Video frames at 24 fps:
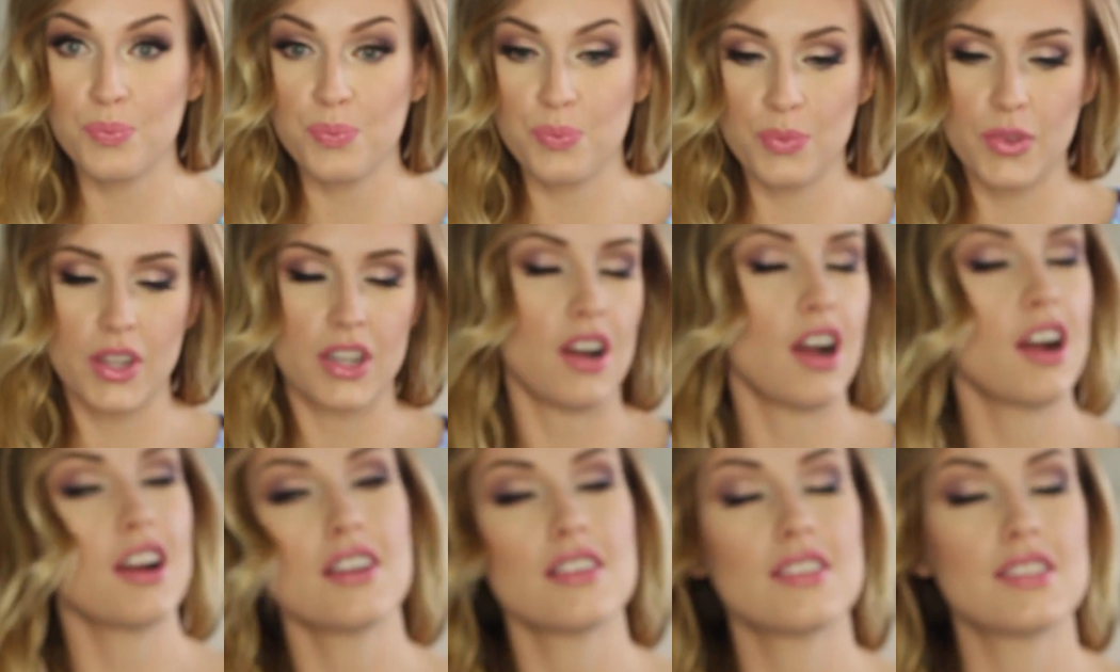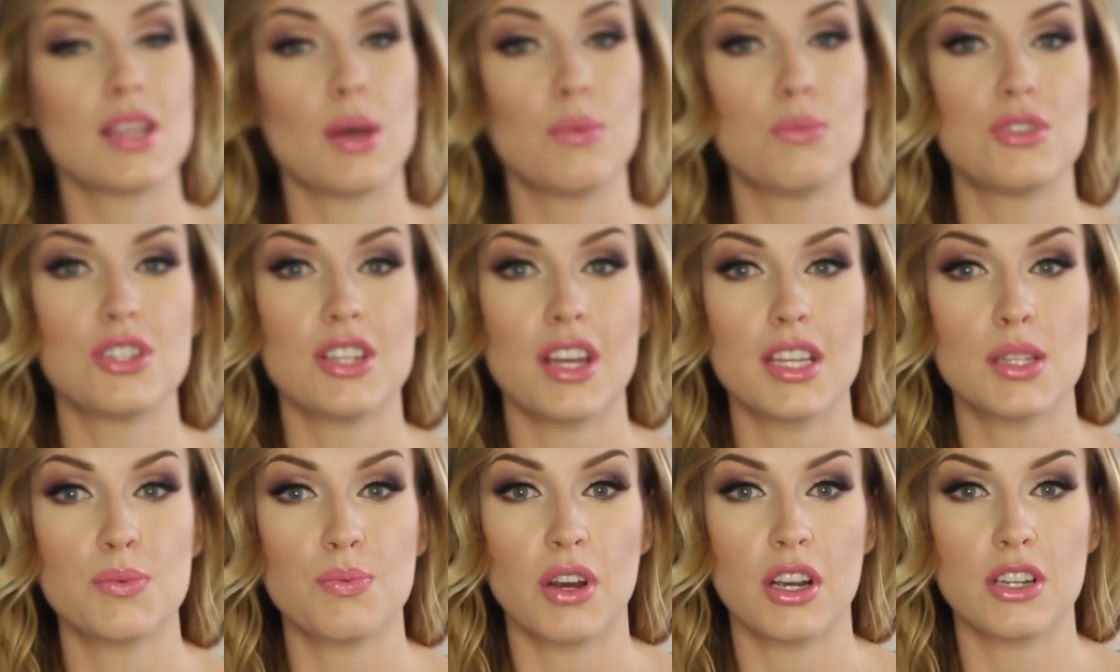There are some
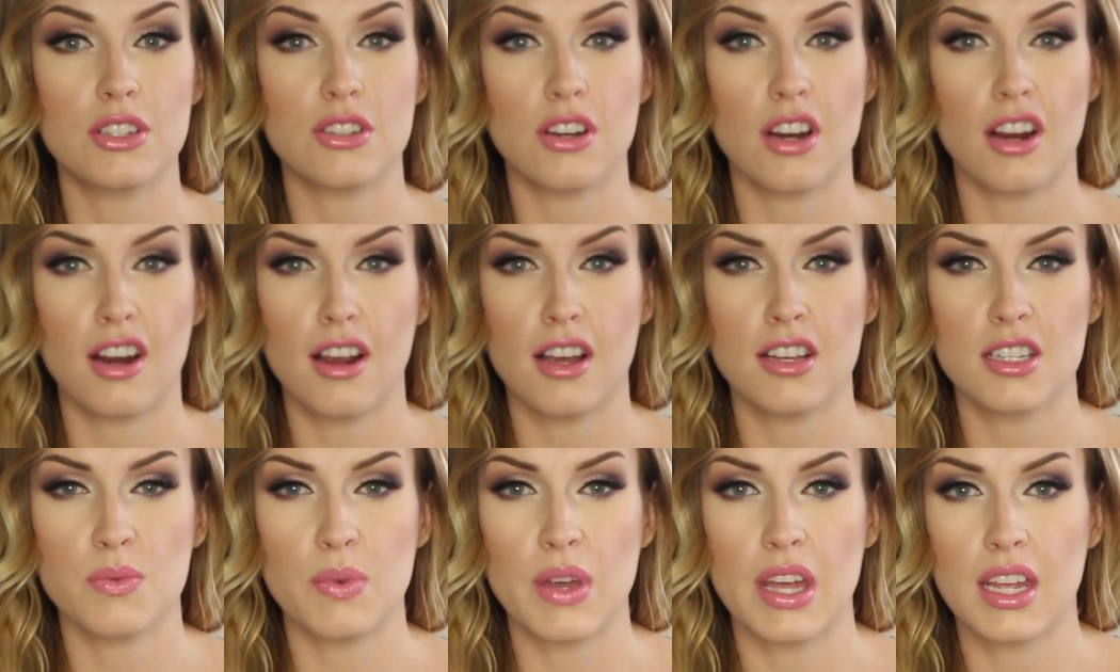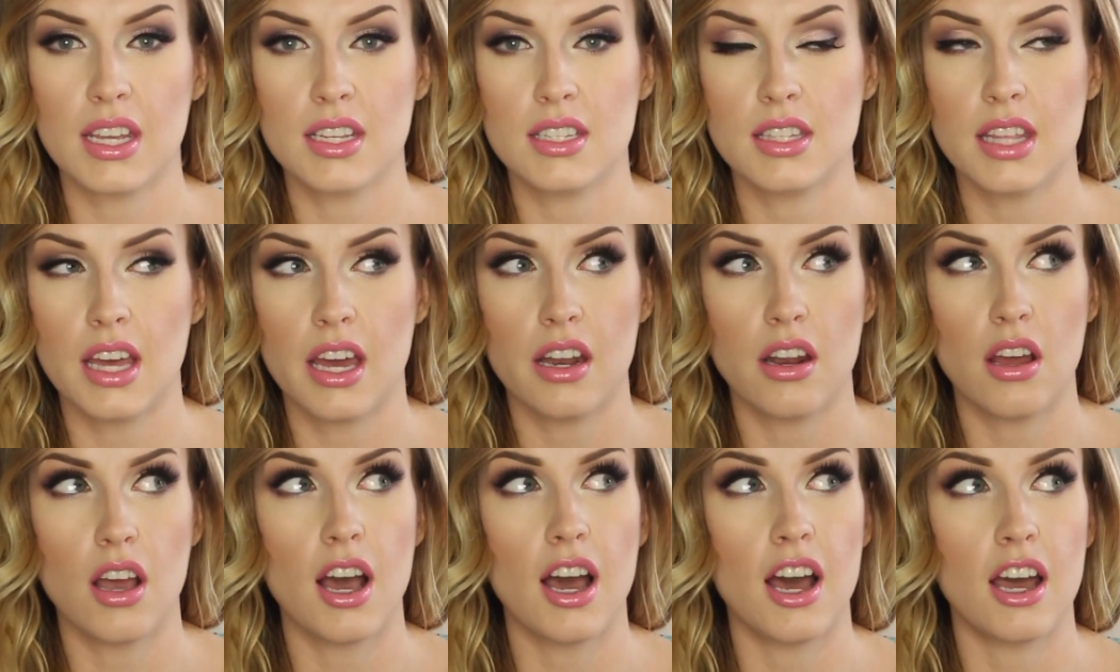shades by Gerard Cosmetics
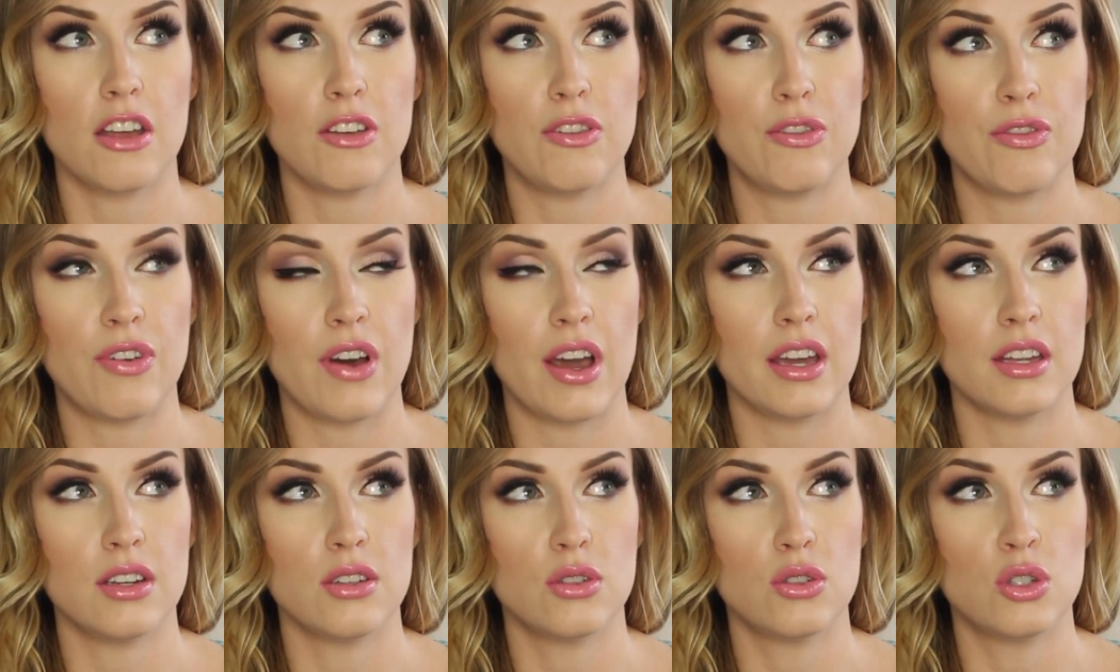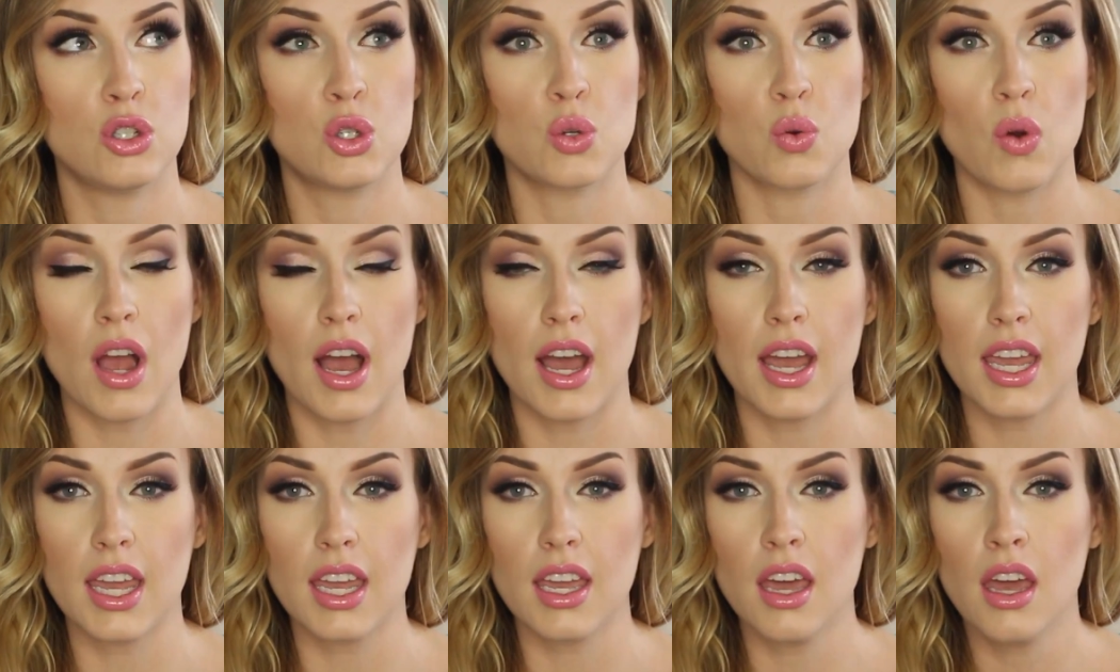that I find
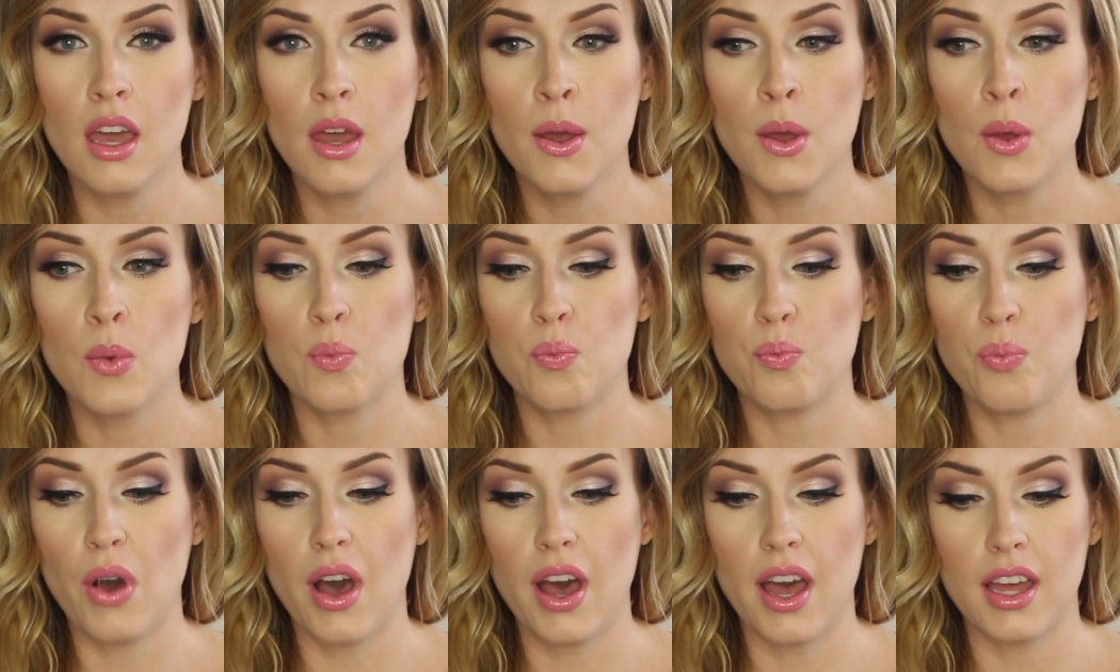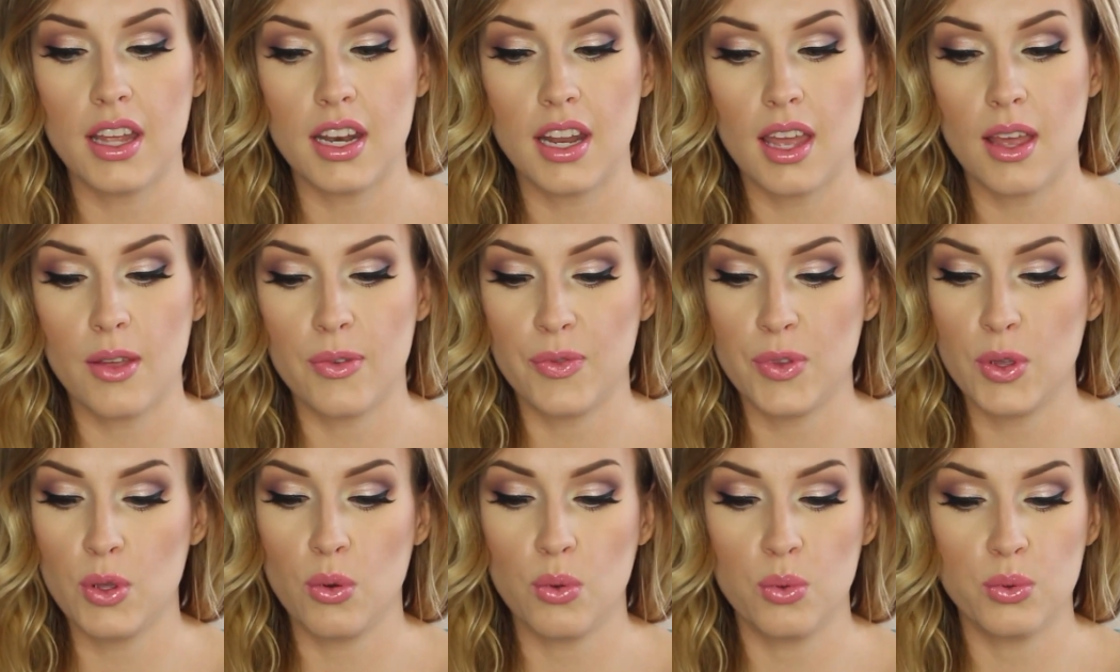drying, but
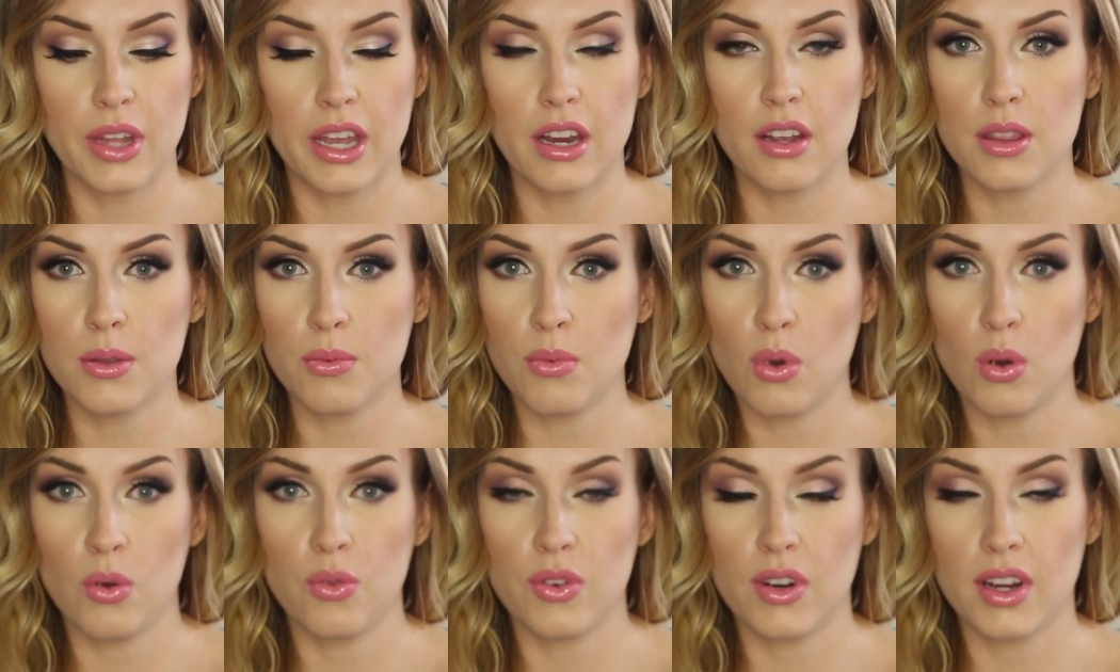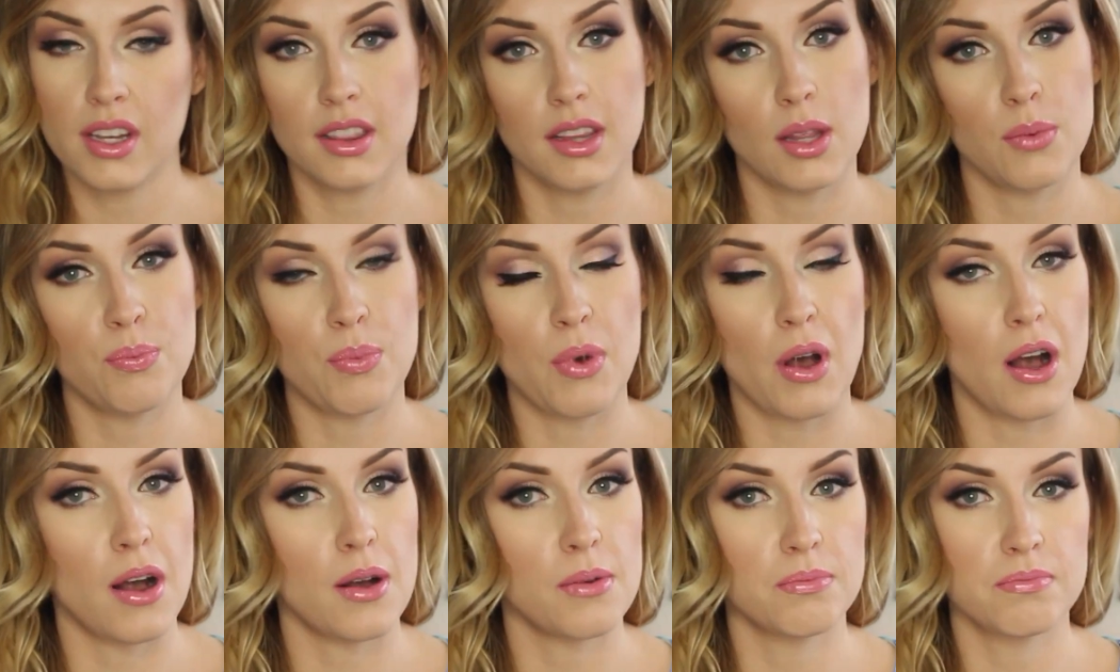if you layer them over a lip
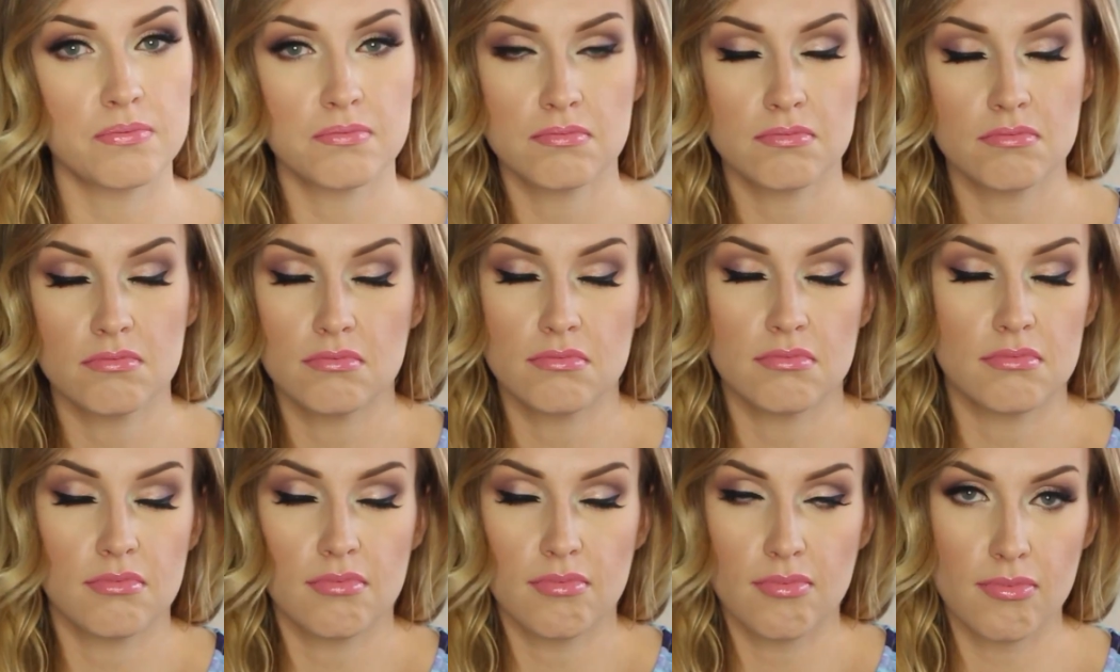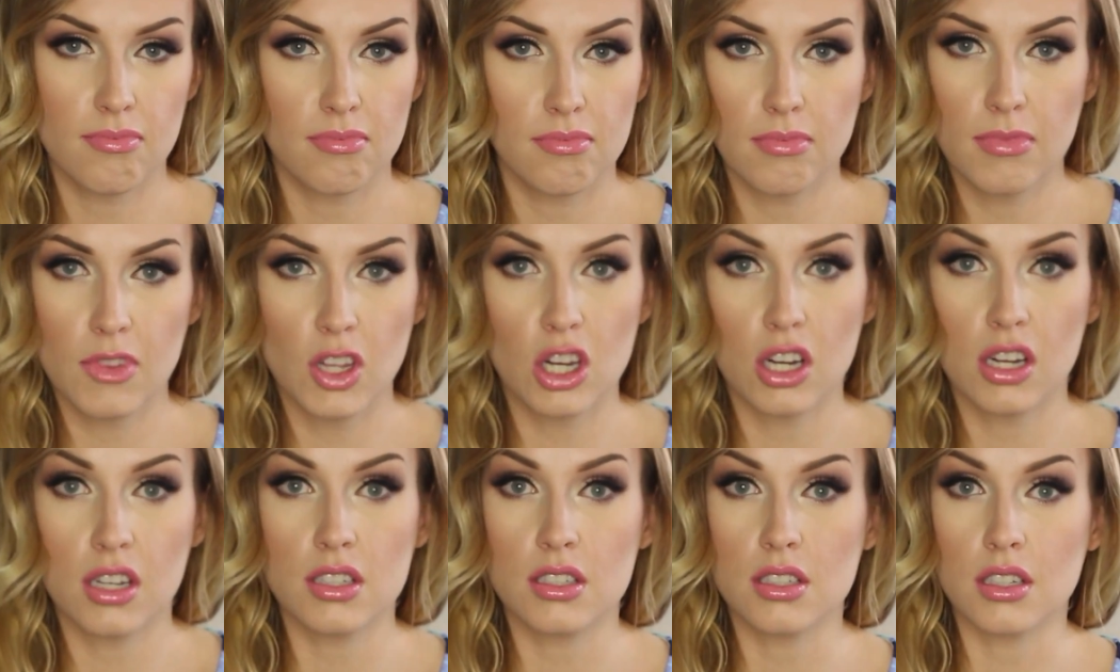balm,
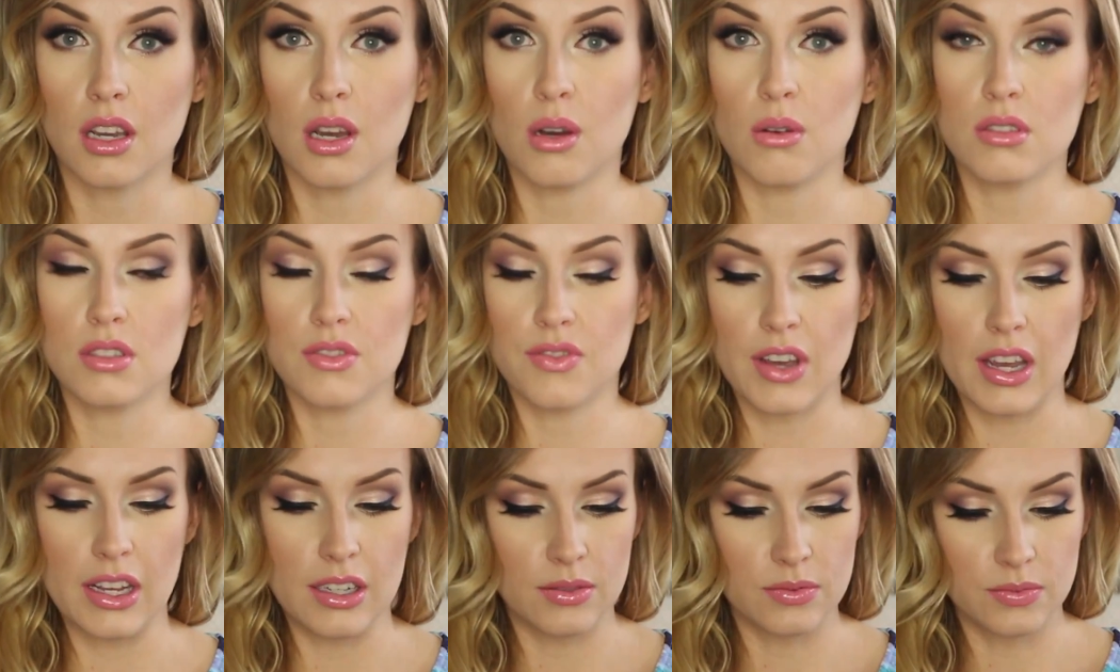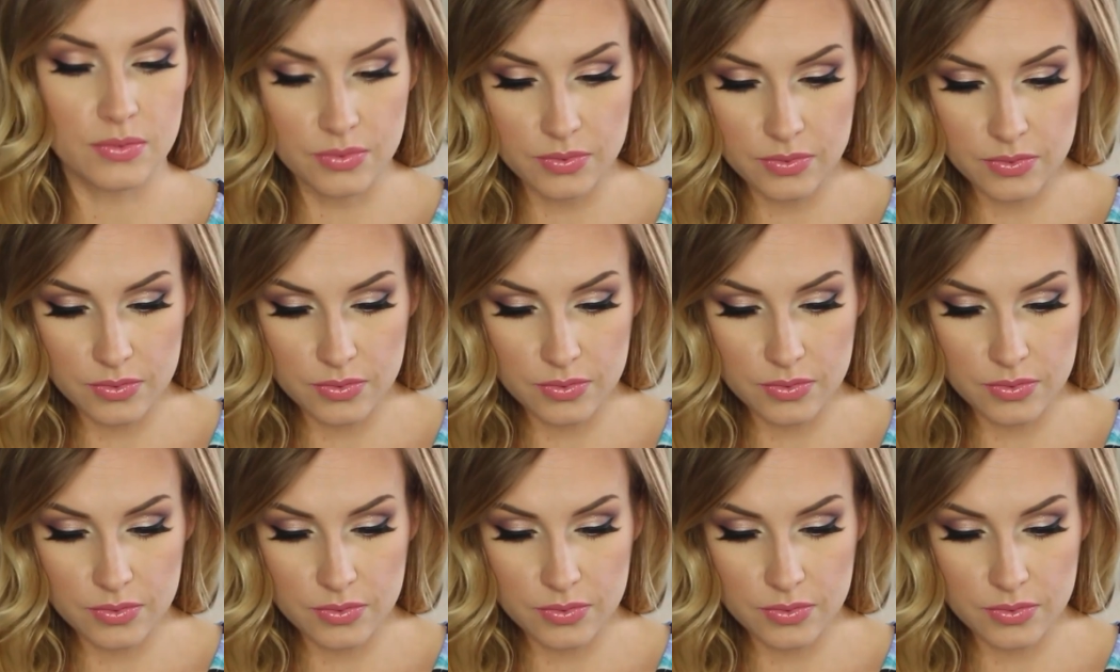you're good to go, it's fine.